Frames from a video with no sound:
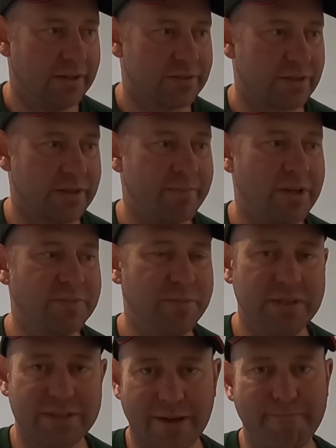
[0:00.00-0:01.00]
So there must
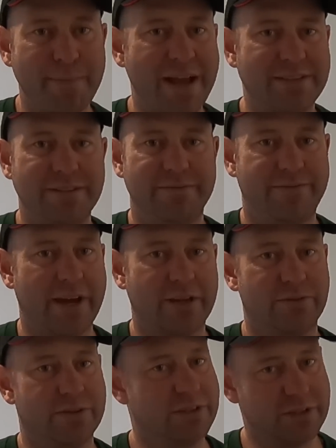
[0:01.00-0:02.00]
be some massive
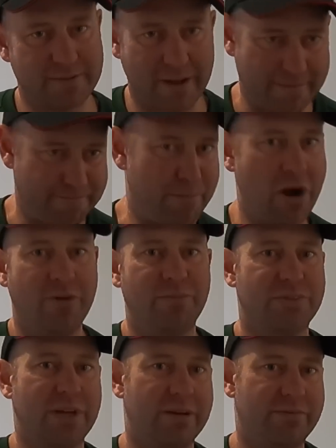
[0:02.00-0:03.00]
factory that just like
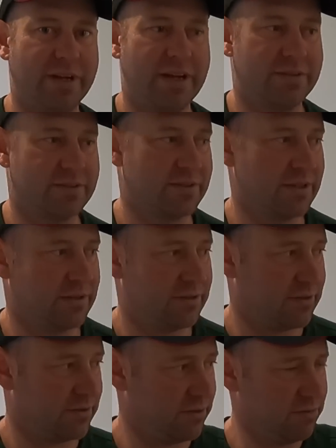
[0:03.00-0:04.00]
pumps out vans and said,
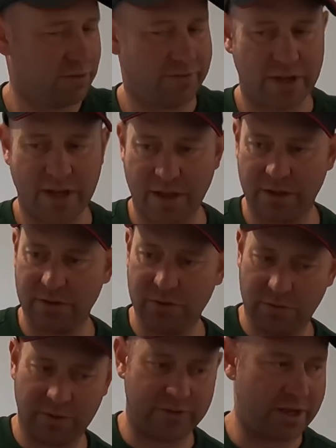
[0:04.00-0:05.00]
you want a van,
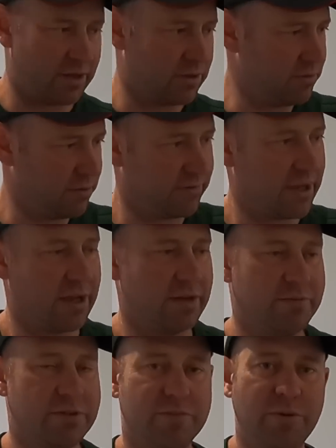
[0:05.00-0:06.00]
you want a van, you want a
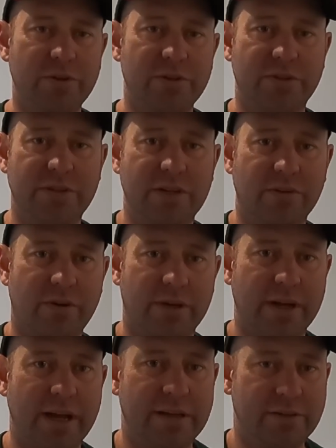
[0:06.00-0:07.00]
van, just put your sticker on
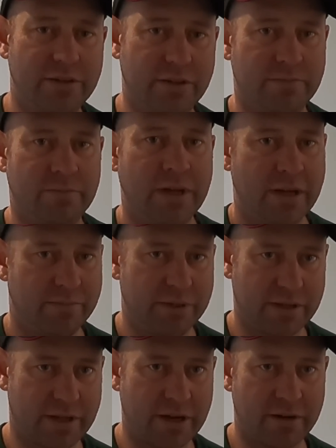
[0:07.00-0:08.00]
it and you can
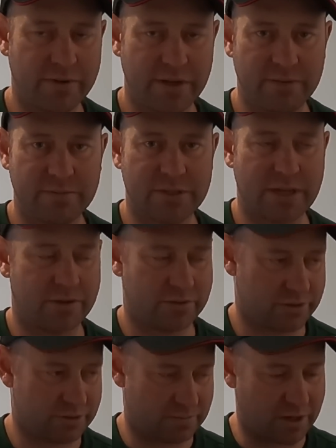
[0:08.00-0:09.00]
be a caravan
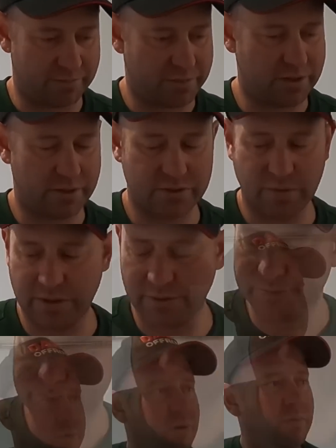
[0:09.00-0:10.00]
sales company as well.
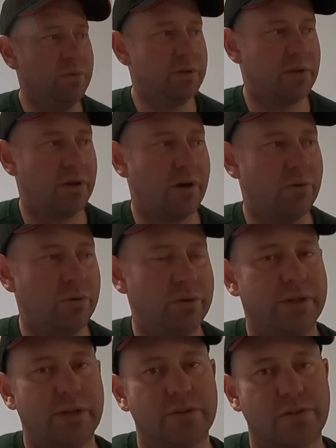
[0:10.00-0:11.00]
The problem with like
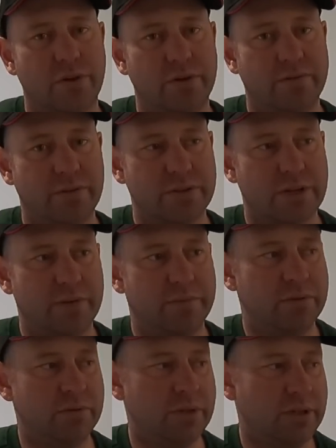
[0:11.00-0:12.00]
ordering a zone, for
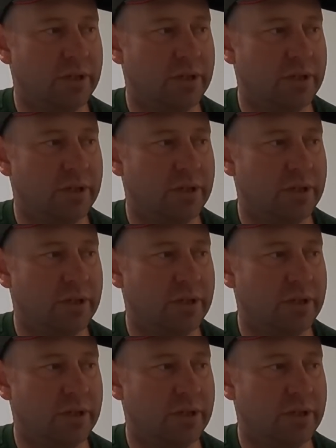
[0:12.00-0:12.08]
example,